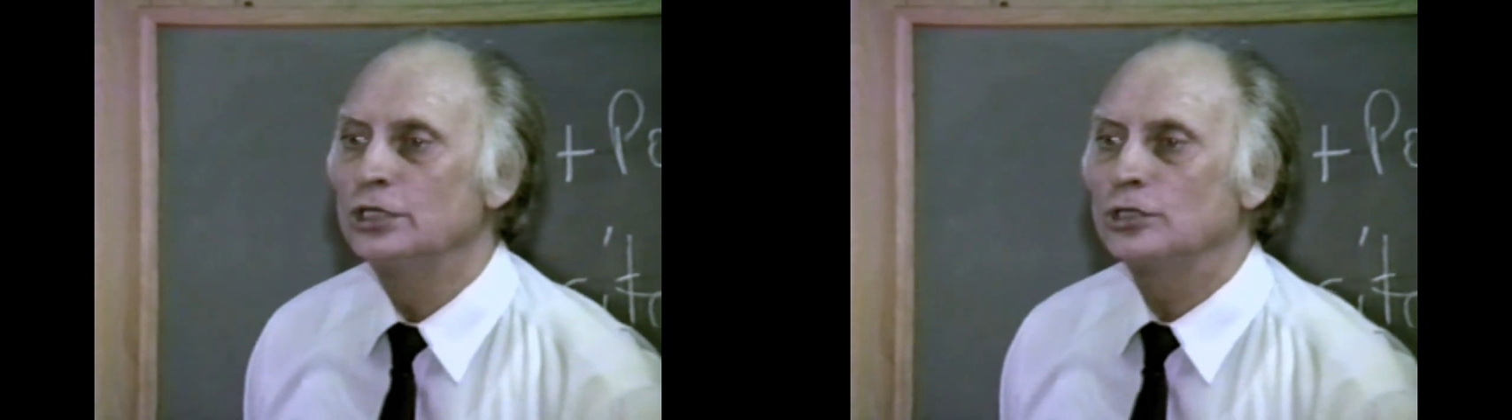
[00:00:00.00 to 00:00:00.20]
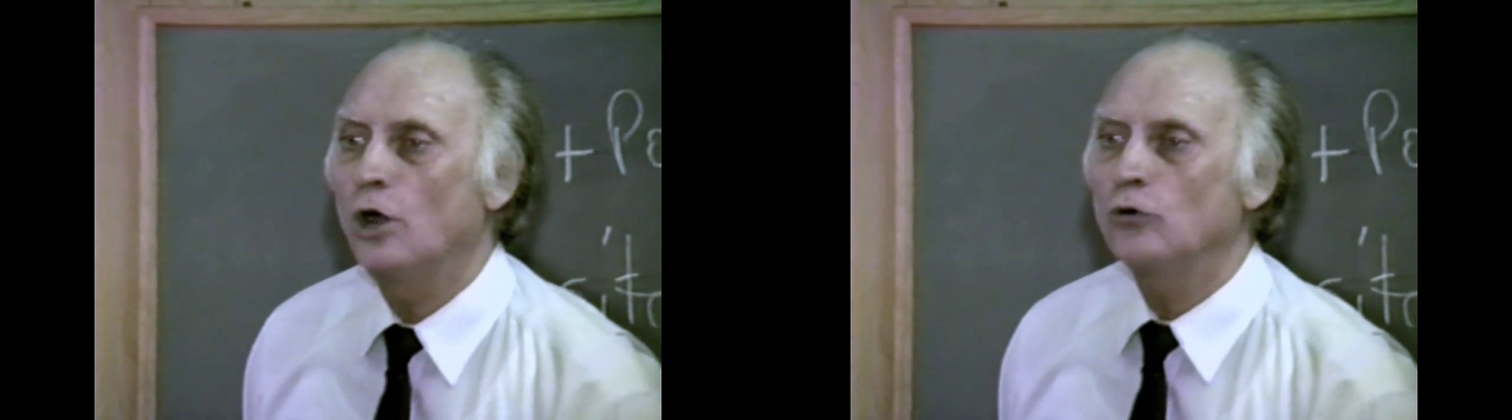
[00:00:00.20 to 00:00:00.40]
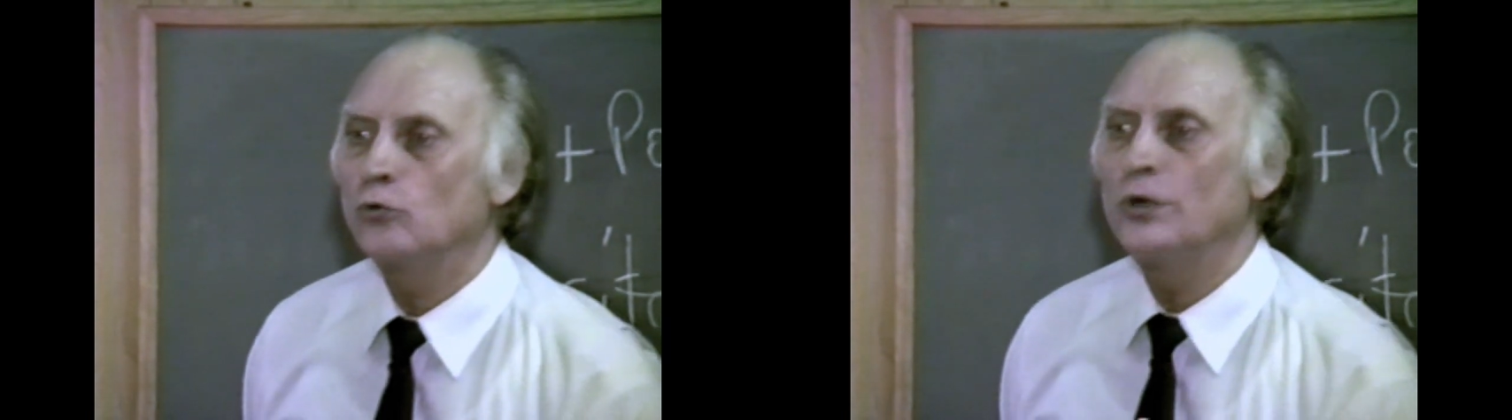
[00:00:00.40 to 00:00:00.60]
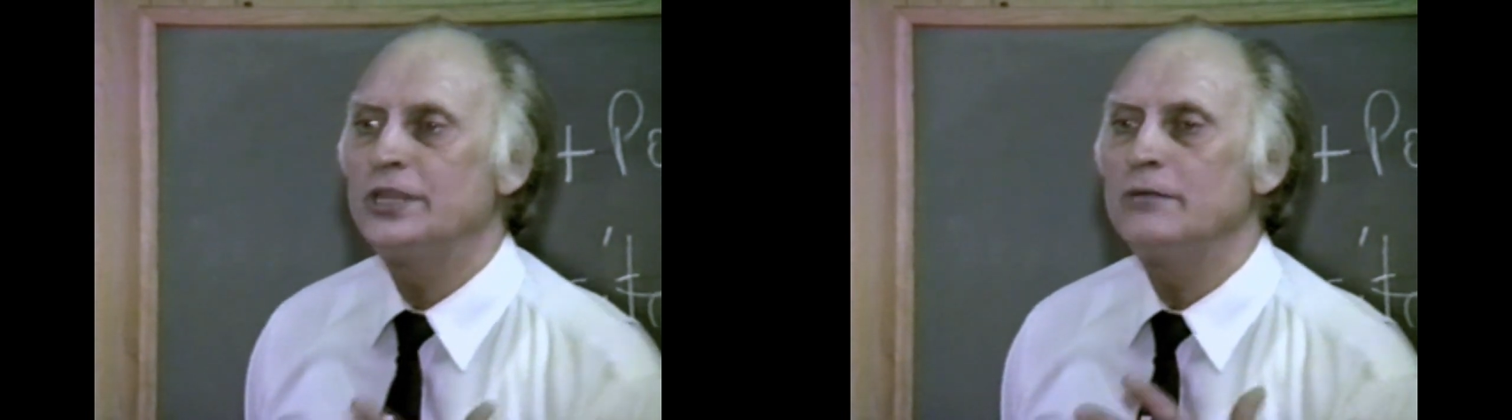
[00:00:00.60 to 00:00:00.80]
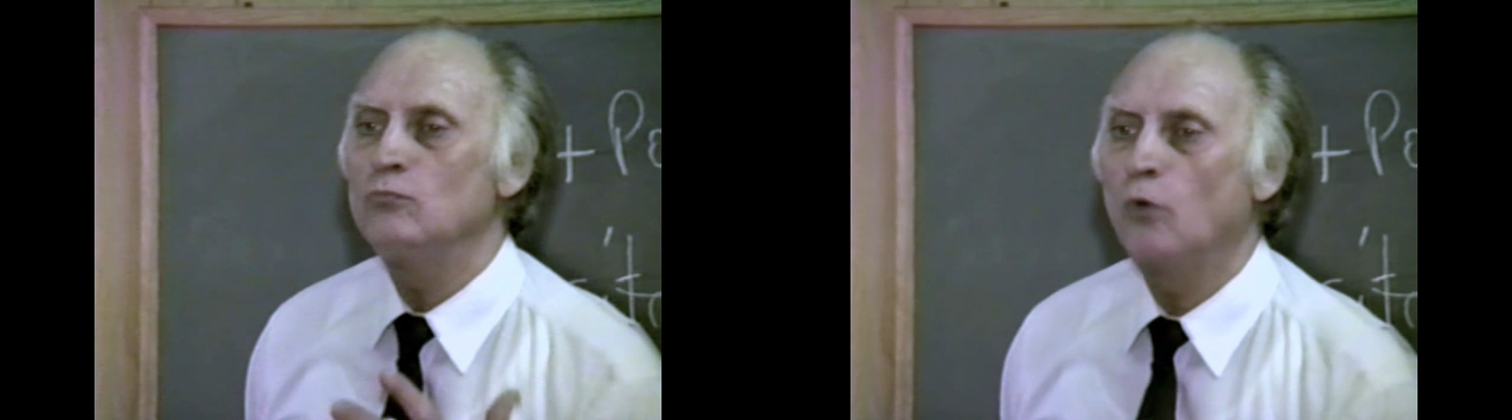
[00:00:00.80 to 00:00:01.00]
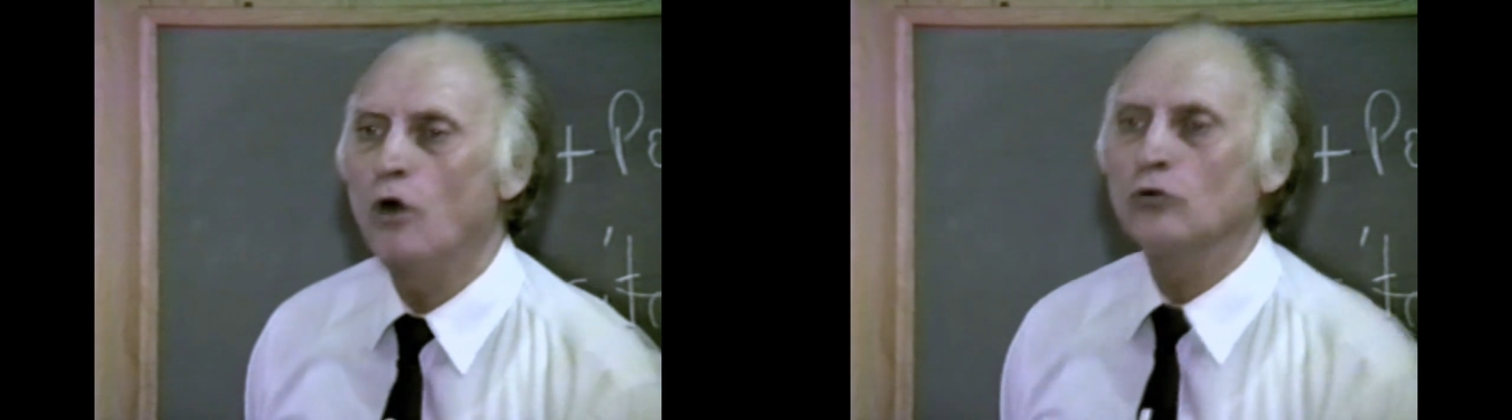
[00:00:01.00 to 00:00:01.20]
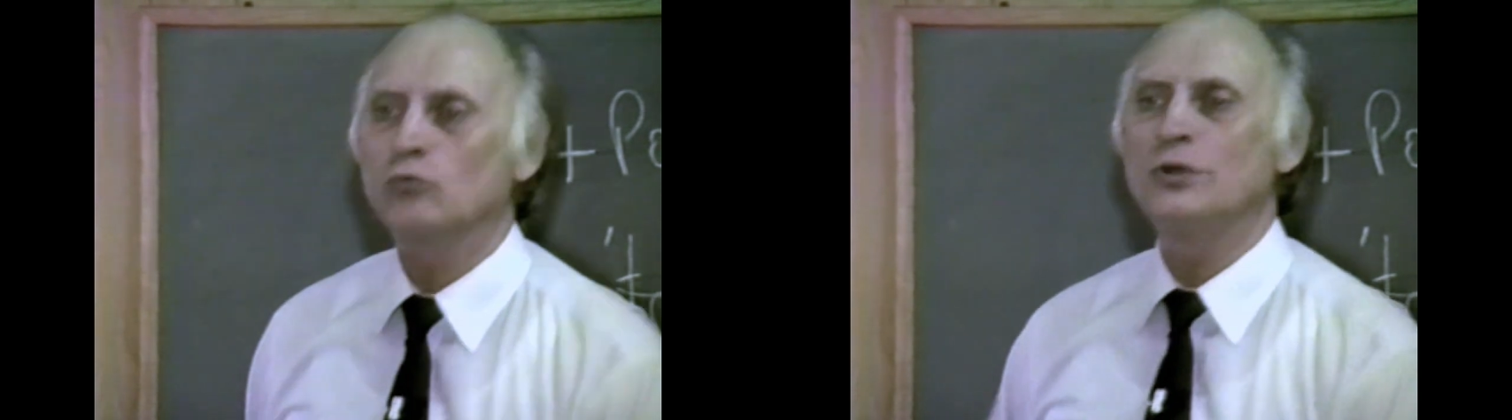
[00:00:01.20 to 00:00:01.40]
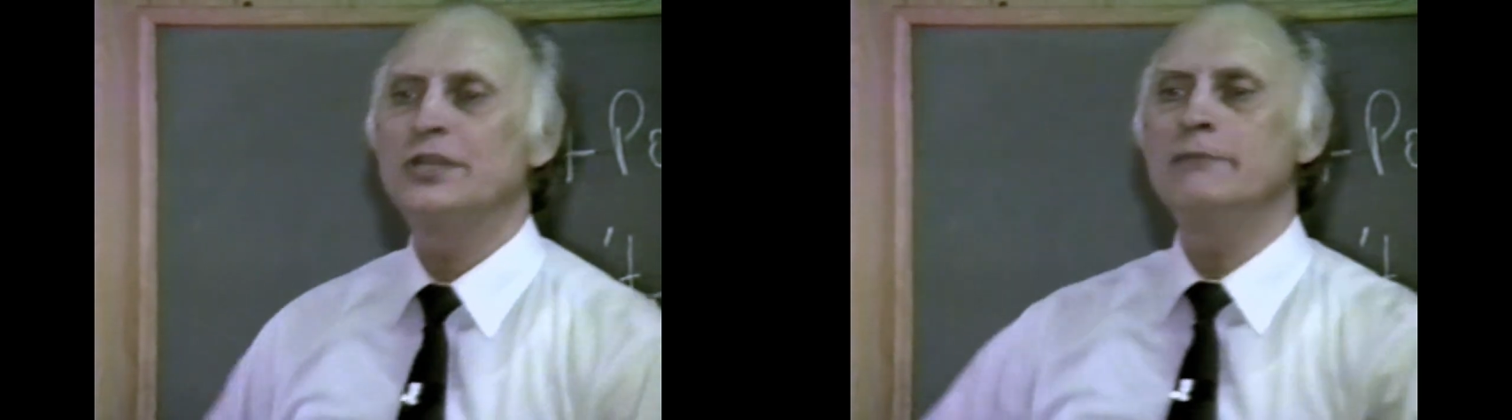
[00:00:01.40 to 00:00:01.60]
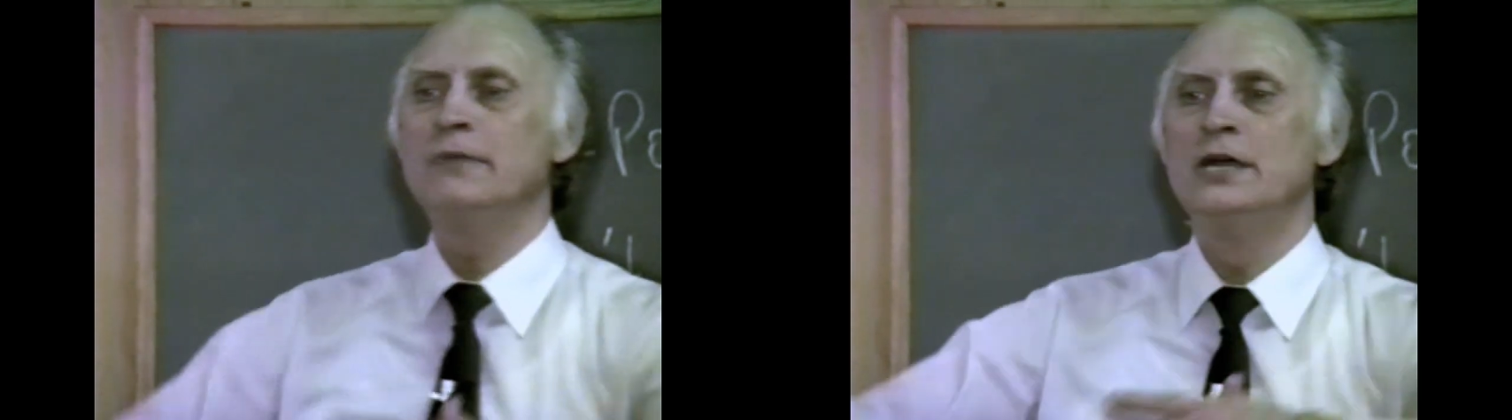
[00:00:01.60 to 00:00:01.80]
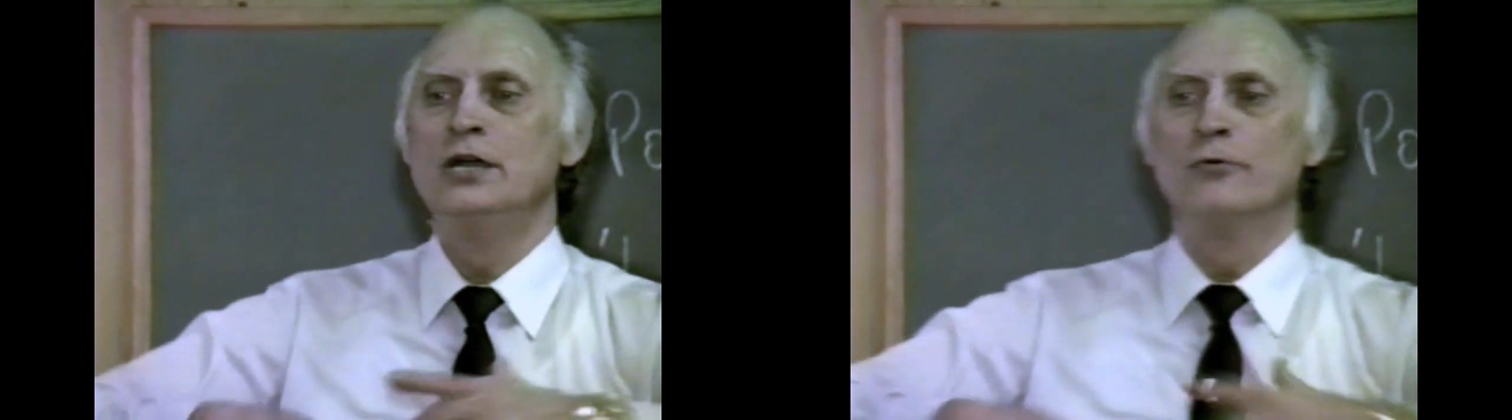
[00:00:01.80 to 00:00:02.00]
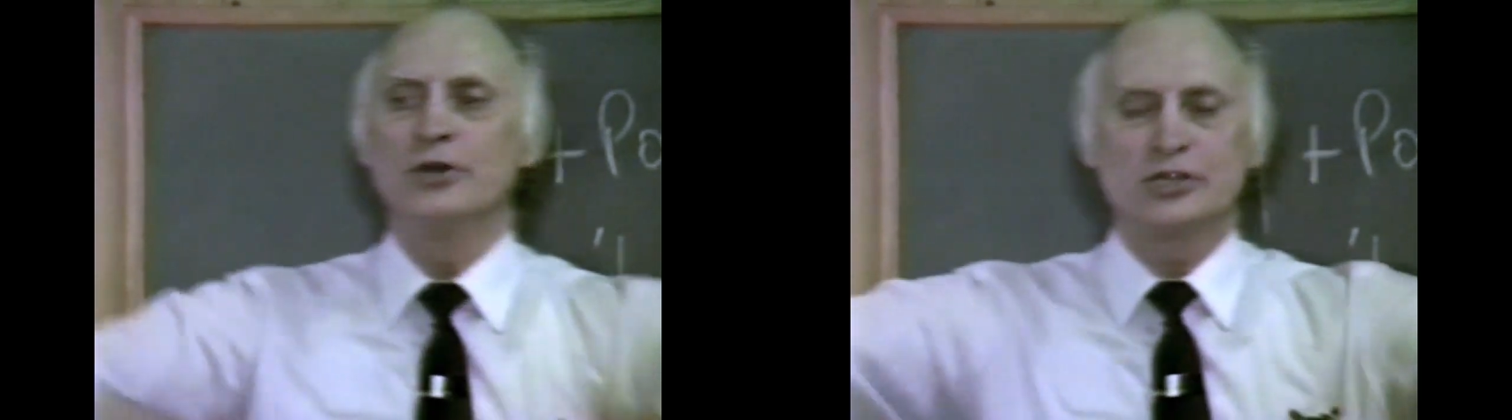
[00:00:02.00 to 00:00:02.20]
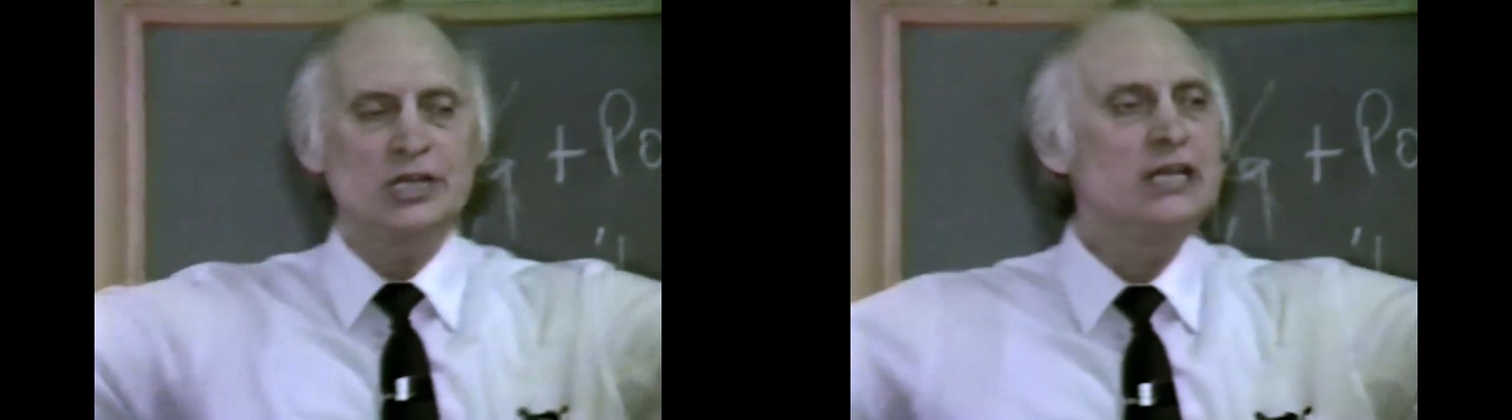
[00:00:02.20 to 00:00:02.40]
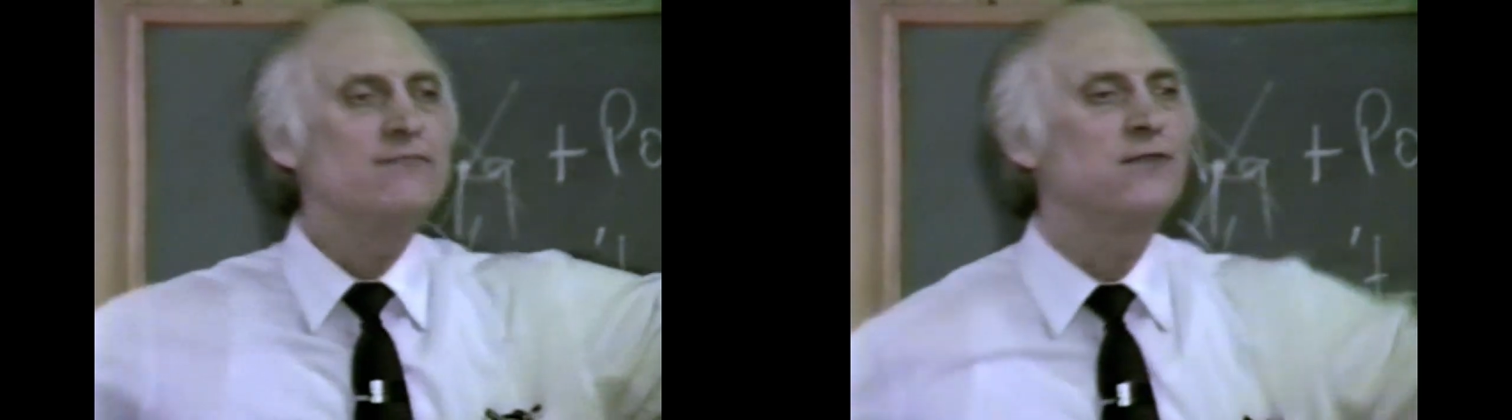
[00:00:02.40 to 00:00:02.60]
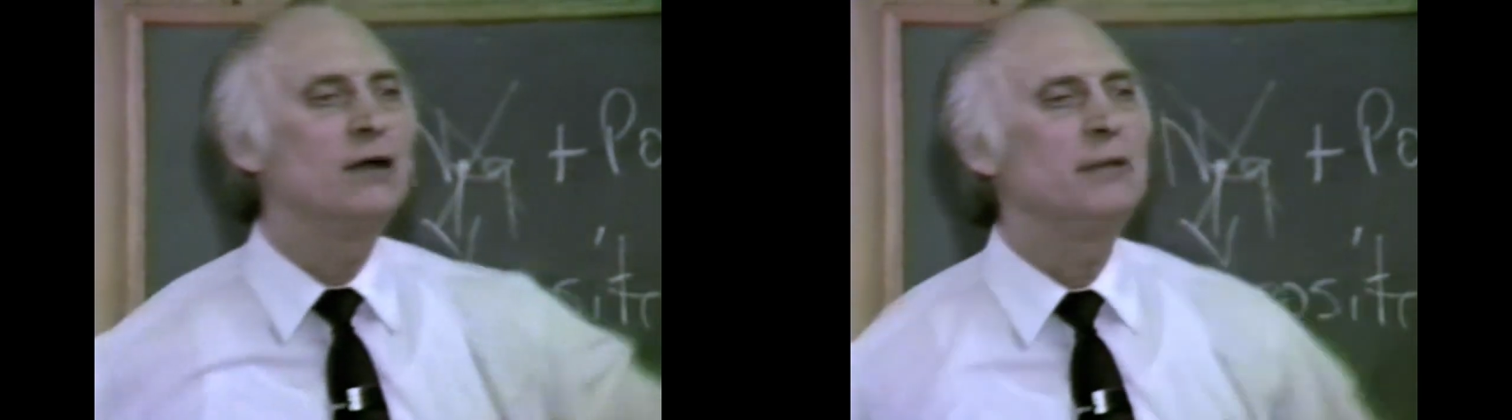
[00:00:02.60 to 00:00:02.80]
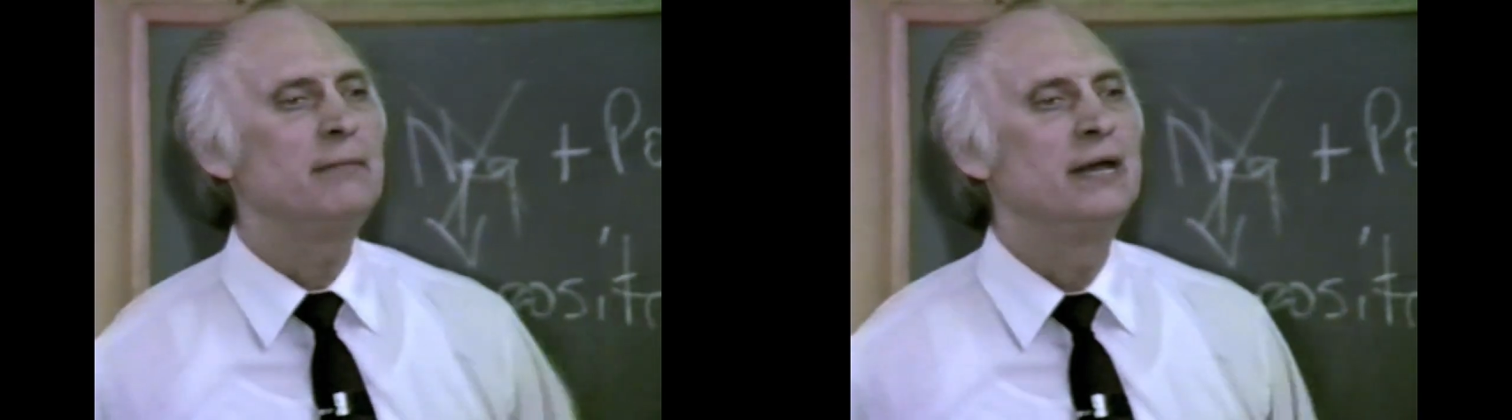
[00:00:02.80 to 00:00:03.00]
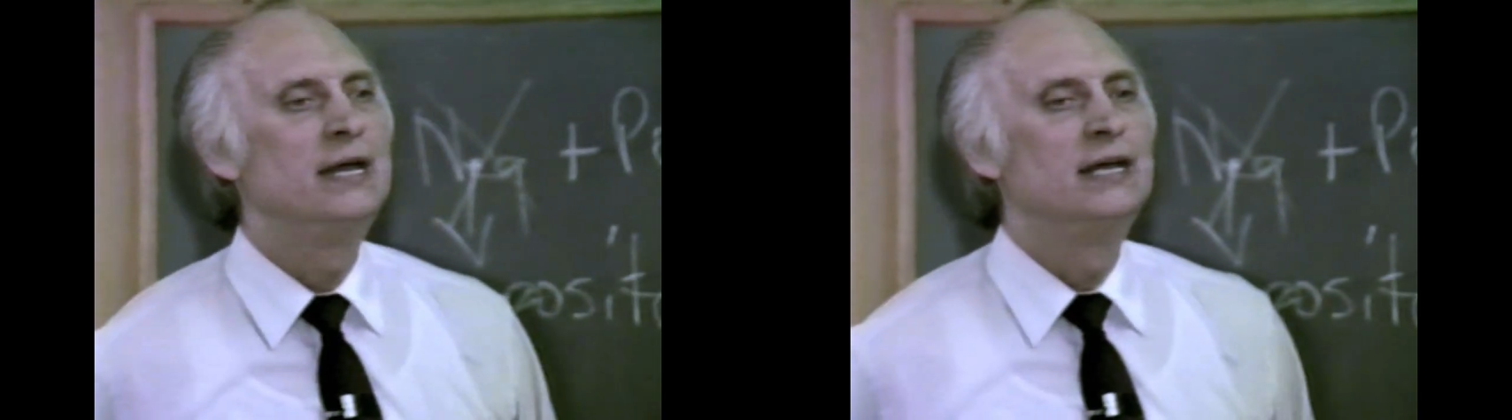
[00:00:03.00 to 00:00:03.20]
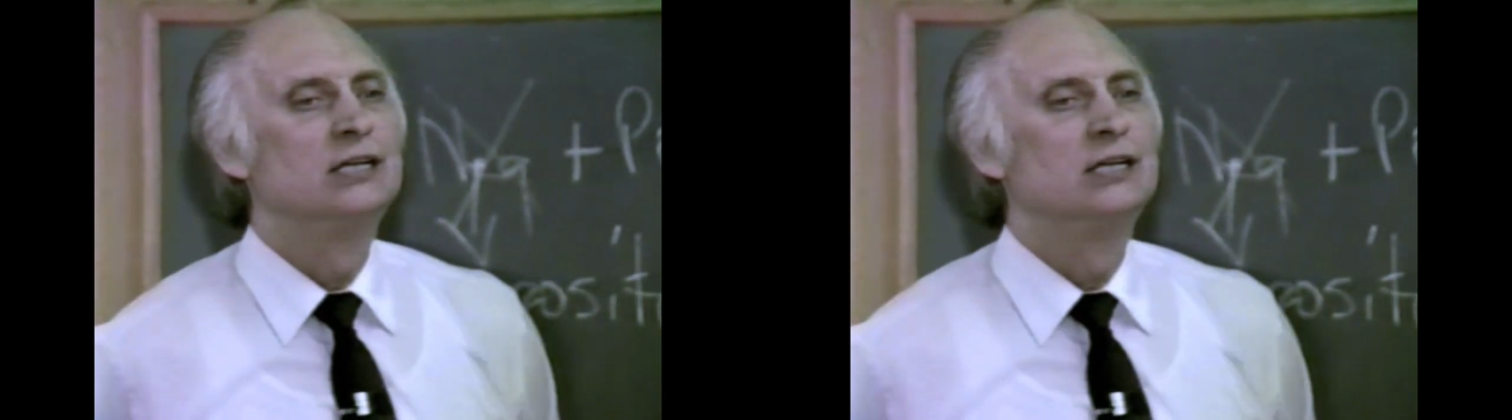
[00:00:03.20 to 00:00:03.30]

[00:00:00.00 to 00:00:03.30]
talked with Him, walked with Him, received from Him,